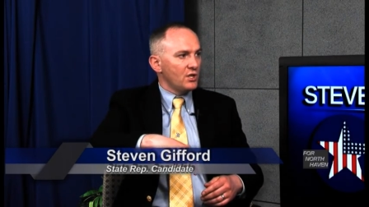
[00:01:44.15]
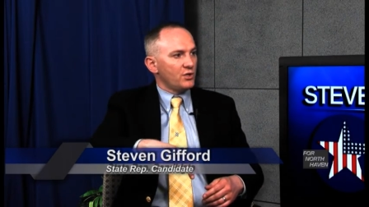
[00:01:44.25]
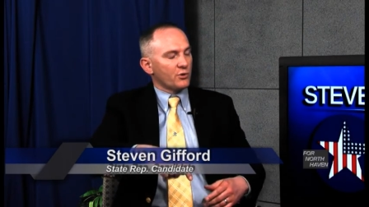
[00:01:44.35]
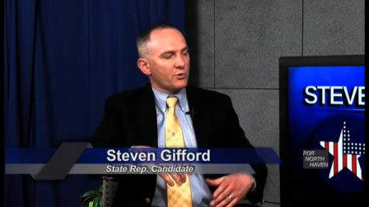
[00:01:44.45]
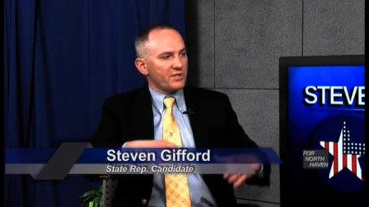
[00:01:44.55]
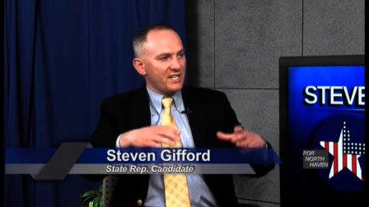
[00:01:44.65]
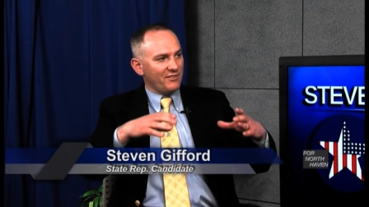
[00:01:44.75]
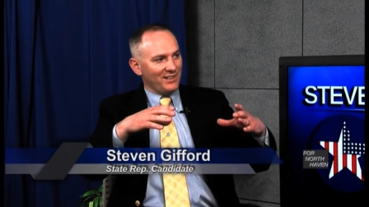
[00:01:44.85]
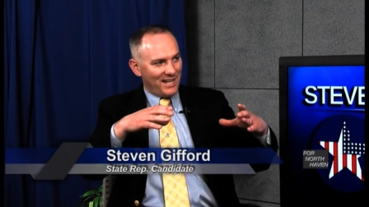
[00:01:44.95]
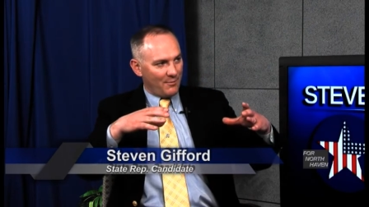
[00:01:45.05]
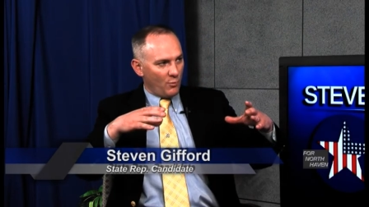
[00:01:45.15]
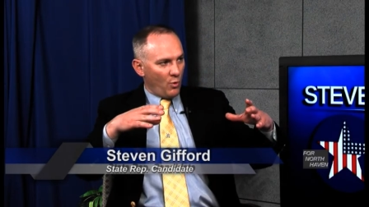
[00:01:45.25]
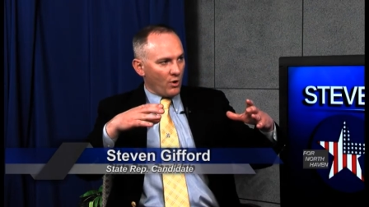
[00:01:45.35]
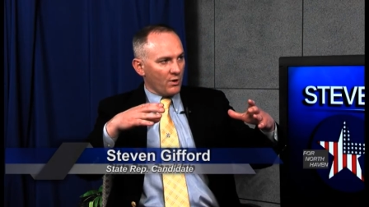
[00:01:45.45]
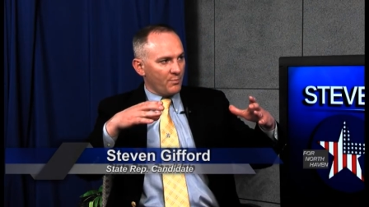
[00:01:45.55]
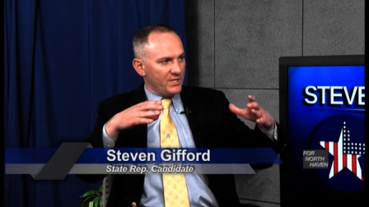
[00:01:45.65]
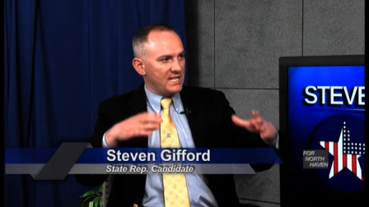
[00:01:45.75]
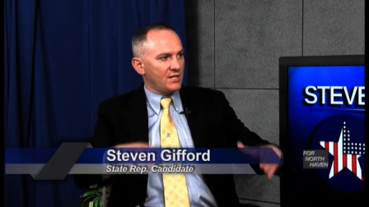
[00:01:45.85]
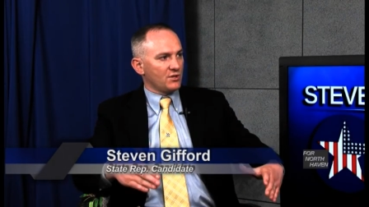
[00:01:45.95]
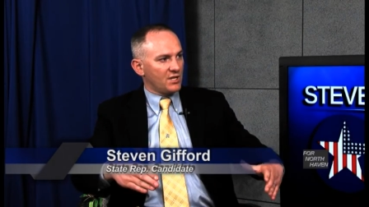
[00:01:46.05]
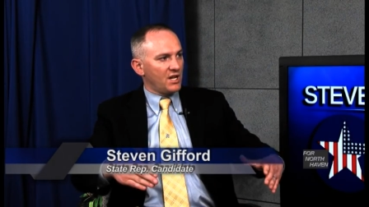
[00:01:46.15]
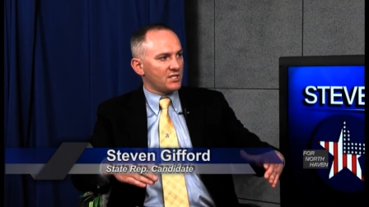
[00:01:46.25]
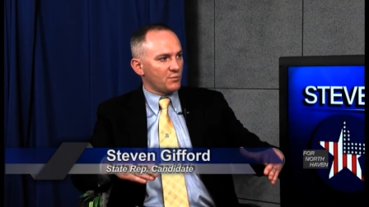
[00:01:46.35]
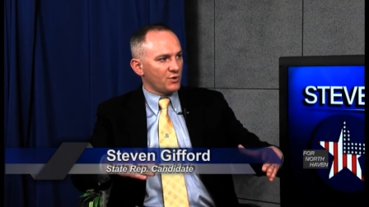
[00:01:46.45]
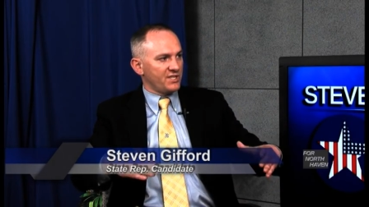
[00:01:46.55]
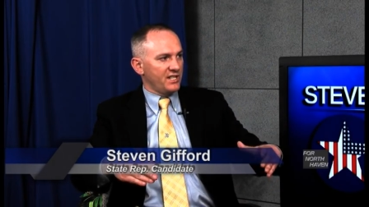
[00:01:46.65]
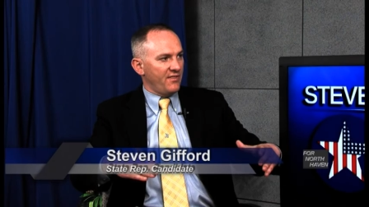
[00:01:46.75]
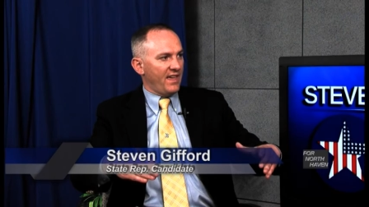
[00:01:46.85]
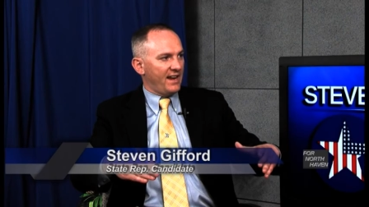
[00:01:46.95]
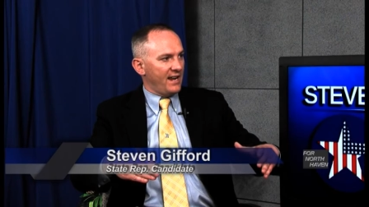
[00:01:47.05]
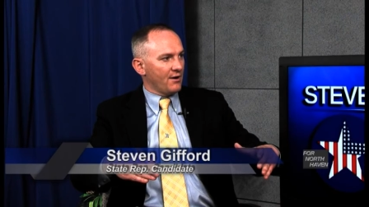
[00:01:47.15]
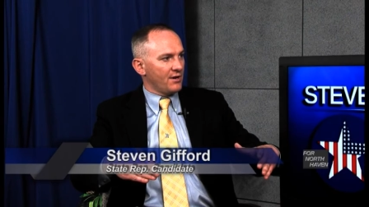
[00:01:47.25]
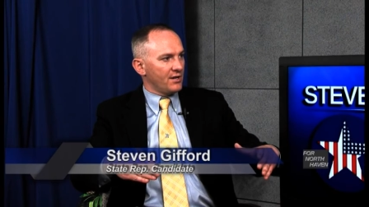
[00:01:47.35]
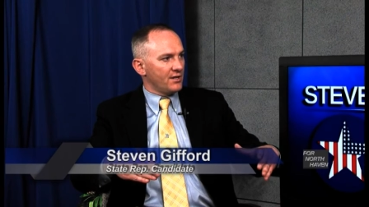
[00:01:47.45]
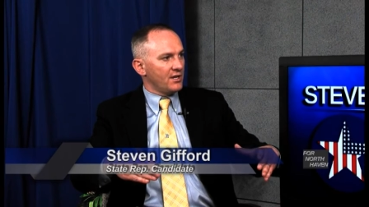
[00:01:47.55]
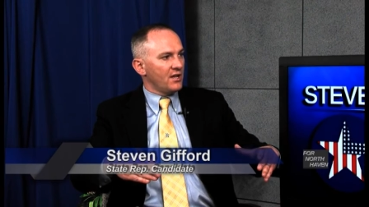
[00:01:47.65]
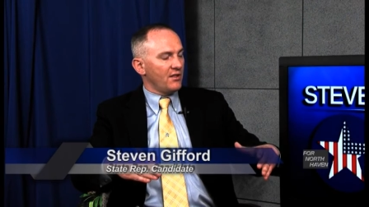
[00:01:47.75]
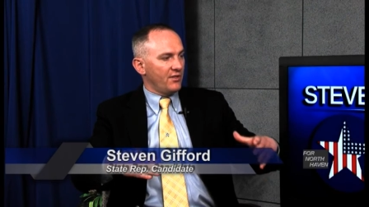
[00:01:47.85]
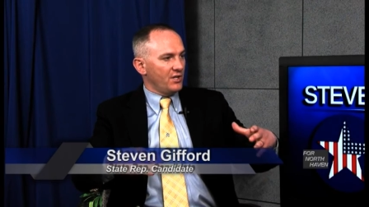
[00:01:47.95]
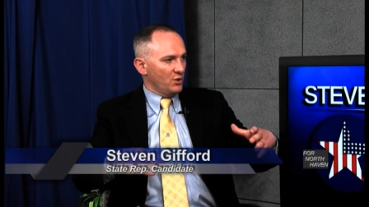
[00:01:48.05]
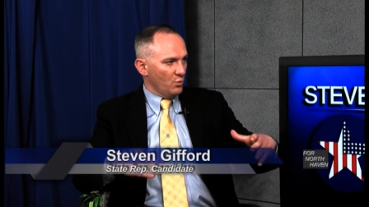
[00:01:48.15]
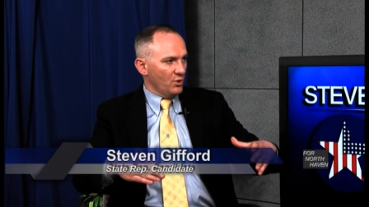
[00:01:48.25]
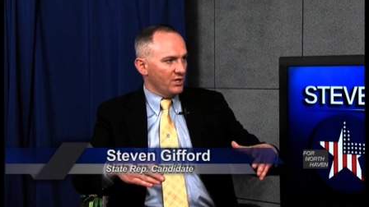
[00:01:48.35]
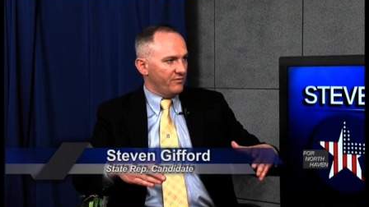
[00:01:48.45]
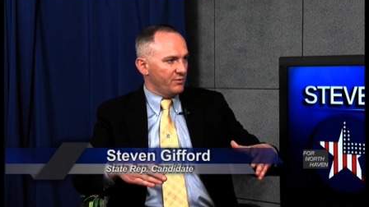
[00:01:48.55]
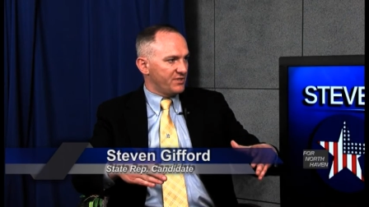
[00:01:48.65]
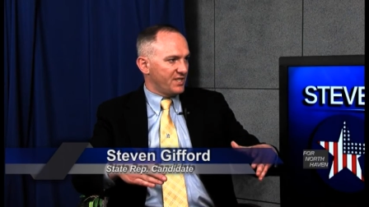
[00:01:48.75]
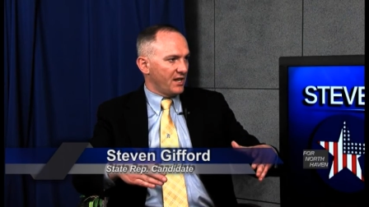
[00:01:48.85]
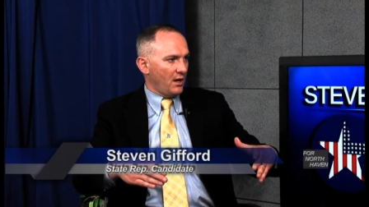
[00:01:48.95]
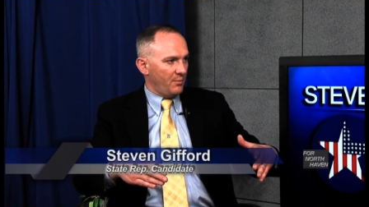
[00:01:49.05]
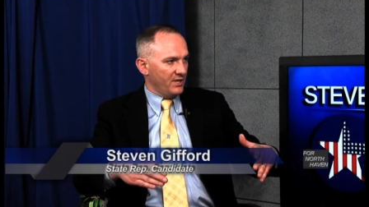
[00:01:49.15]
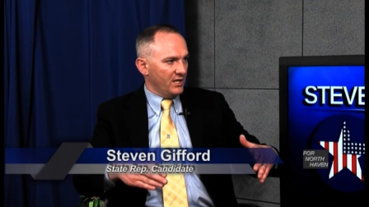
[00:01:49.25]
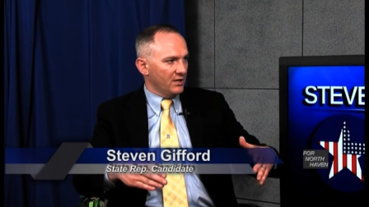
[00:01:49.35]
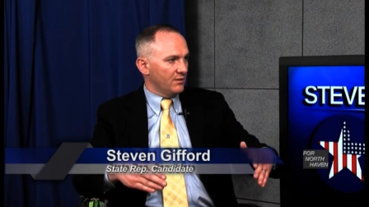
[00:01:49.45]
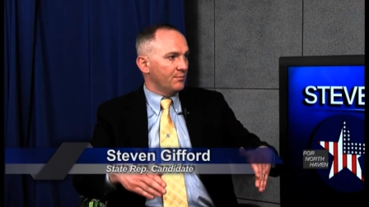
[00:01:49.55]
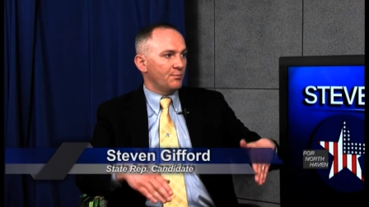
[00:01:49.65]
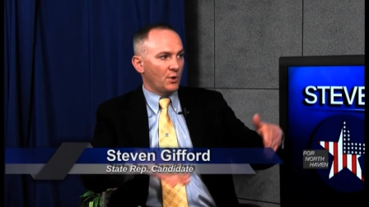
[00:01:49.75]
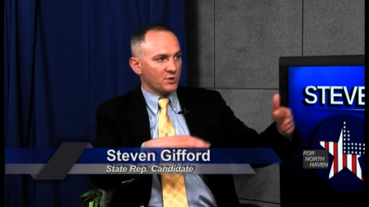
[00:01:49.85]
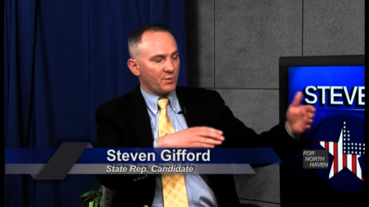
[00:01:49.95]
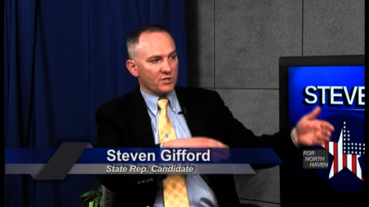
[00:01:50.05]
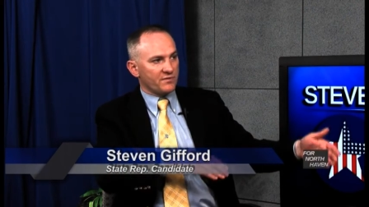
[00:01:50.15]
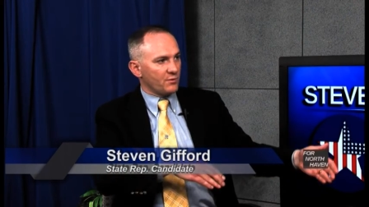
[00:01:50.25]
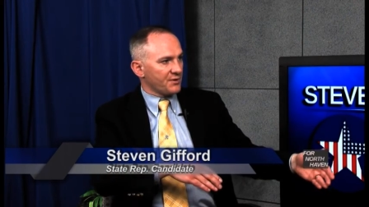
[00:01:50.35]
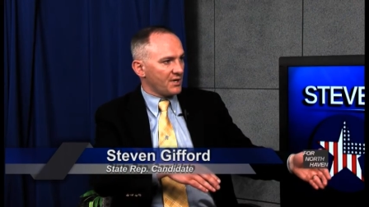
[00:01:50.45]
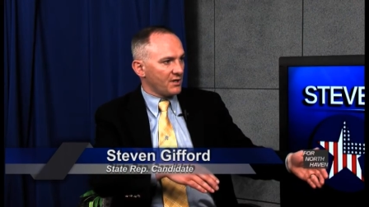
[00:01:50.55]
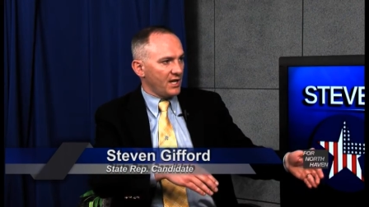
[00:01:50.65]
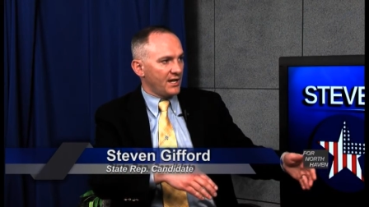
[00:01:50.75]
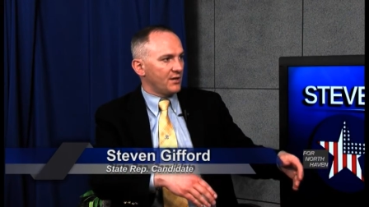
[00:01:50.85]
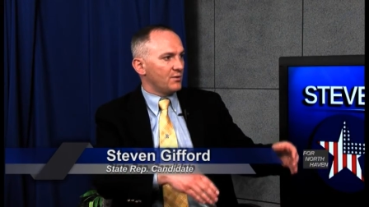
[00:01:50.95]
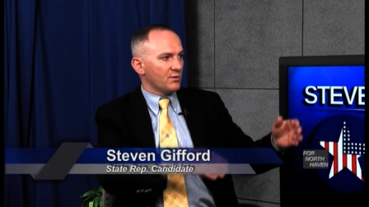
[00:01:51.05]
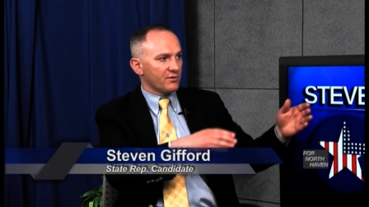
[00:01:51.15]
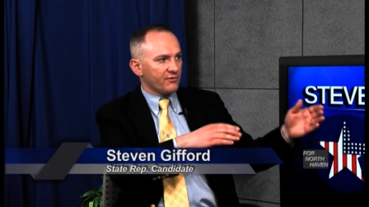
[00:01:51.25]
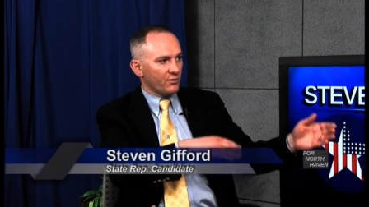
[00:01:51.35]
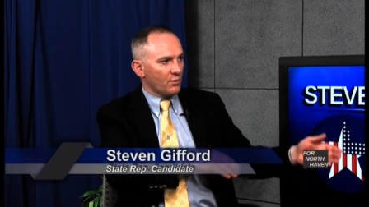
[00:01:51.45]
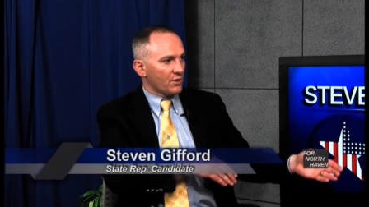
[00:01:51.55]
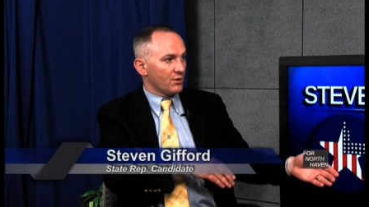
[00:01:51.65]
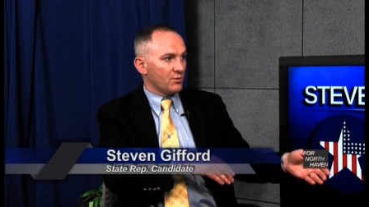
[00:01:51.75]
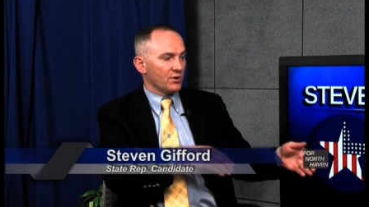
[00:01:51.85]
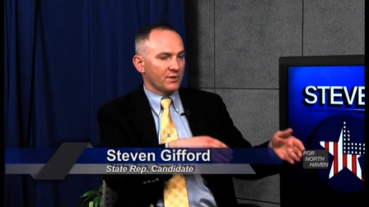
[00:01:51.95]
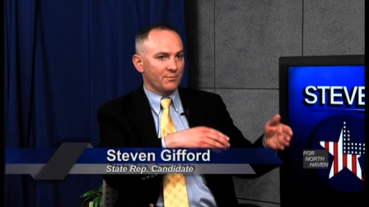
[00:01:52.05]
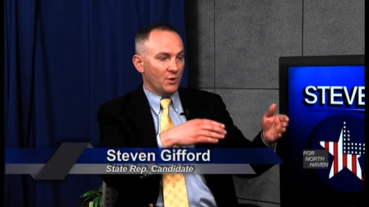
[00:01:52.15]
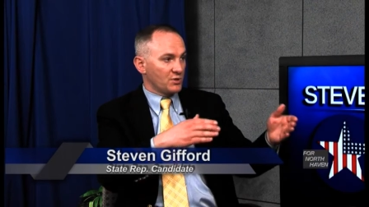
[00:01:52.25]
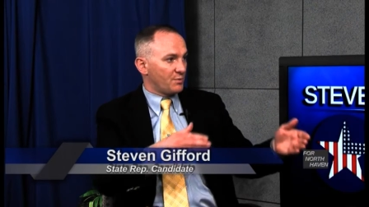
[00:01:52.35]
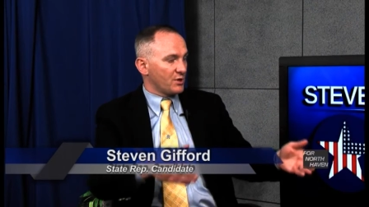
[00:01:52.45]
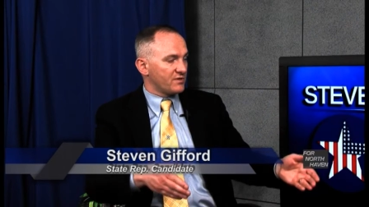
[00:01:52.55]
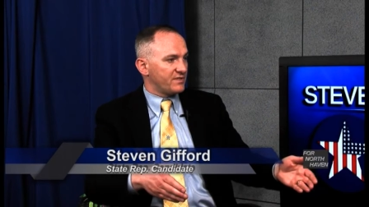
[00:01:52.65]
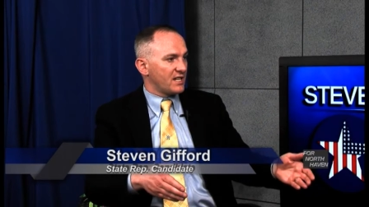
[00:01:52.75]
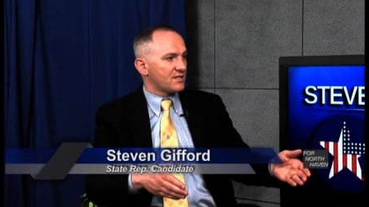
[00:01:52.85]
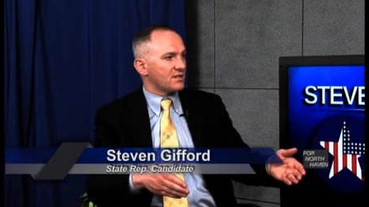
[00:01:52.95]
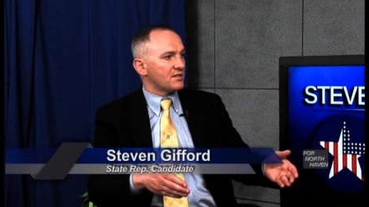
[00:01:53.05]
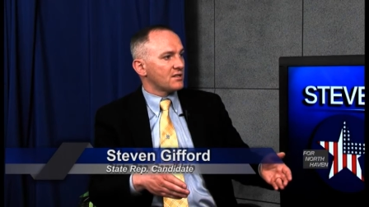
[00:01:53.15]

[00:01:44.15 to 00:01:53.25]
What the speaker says: you're going to have a lot more potential customers in that area than you would if you set up in most parts of North Carolina or in Florida or in most parts of Texas,